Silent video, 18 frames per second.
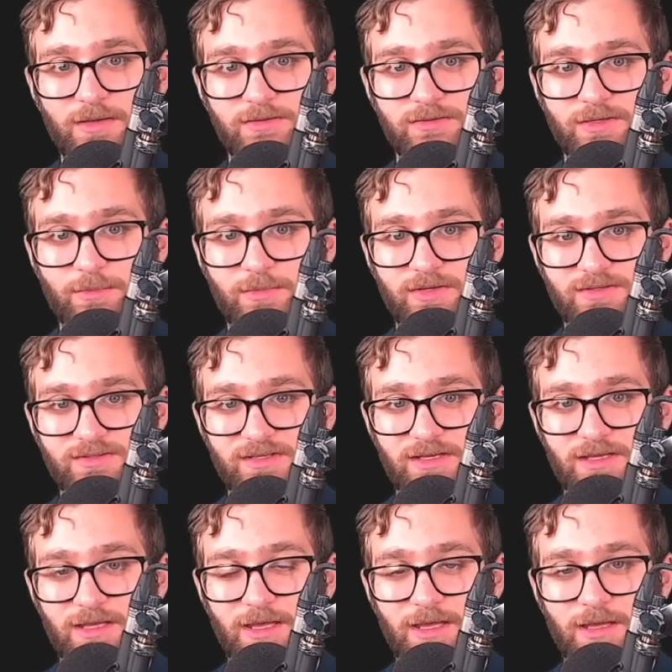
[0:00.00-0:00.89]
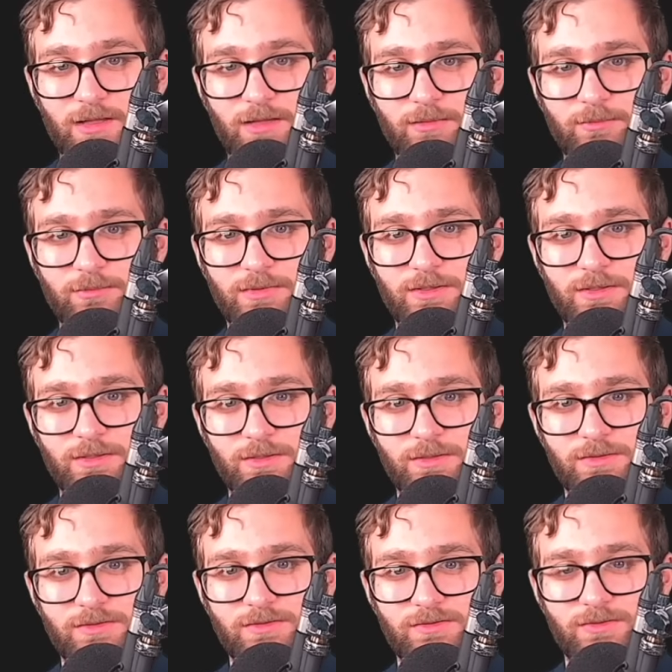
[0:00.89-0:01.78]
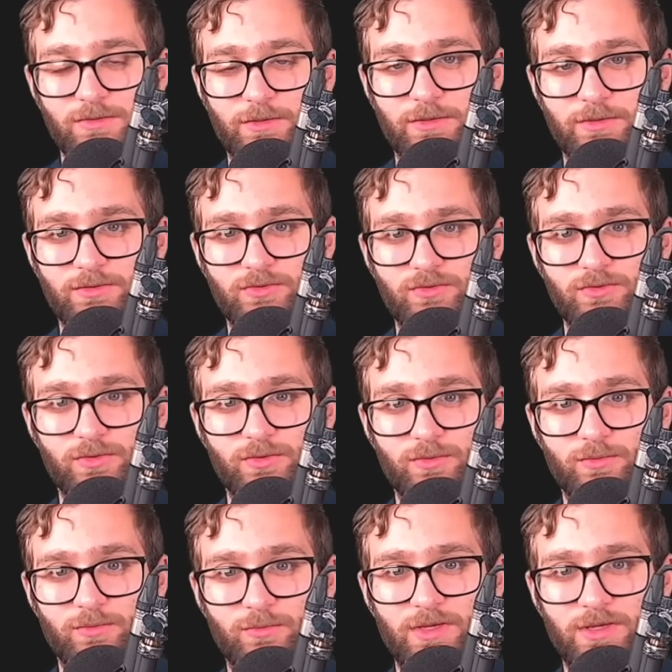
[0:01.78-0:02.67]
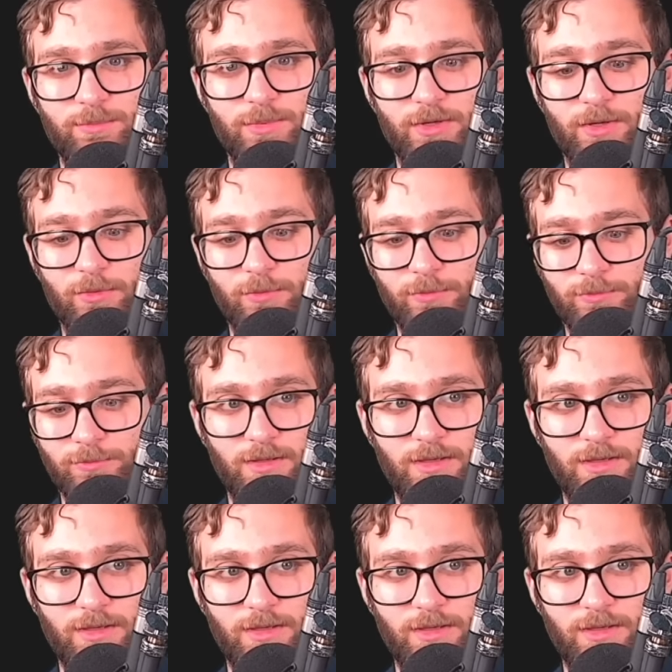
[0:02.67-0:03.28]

So I'm going to say Helm search repo,